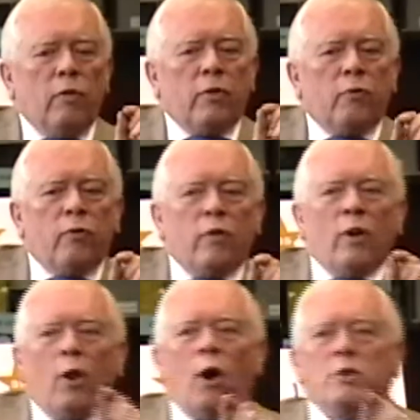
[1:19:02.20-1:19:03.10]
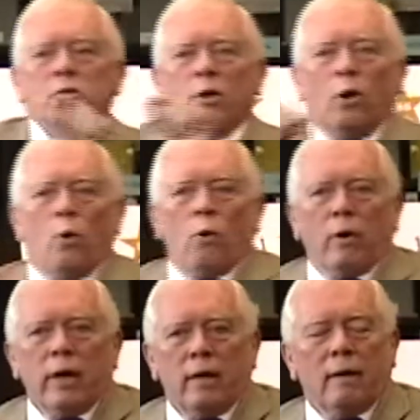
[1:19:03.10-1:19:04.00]
the, the lost
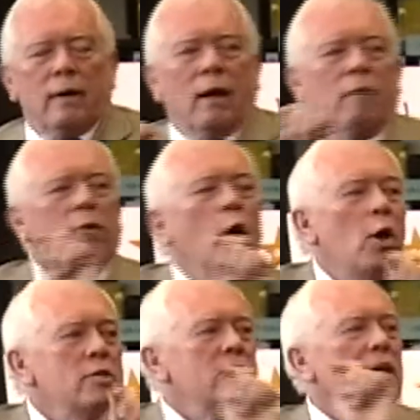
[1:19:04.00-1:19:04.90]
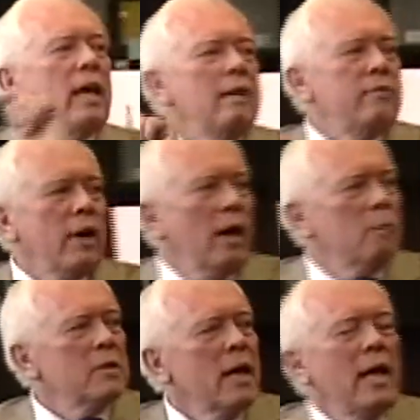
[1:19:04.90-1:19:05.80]
glory of lost slave times
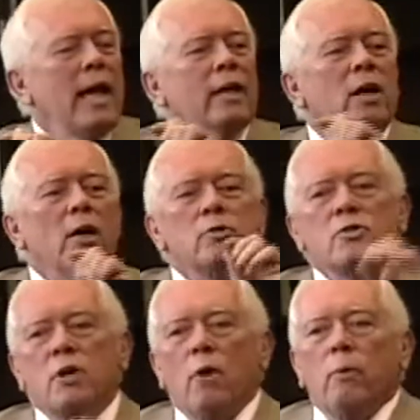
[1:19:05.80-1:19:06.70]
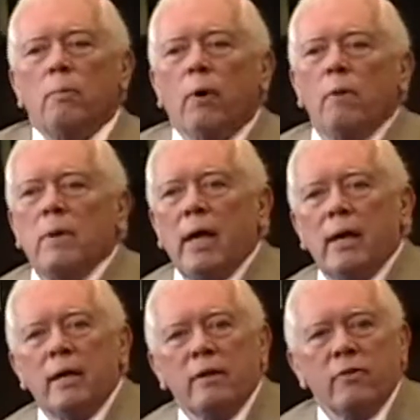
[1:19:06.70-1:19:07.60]
had gotten so
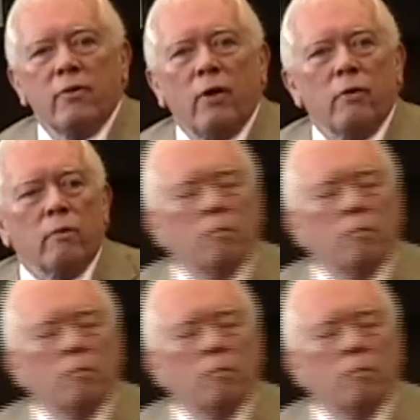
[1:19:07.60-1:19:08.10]
permeated in the Southern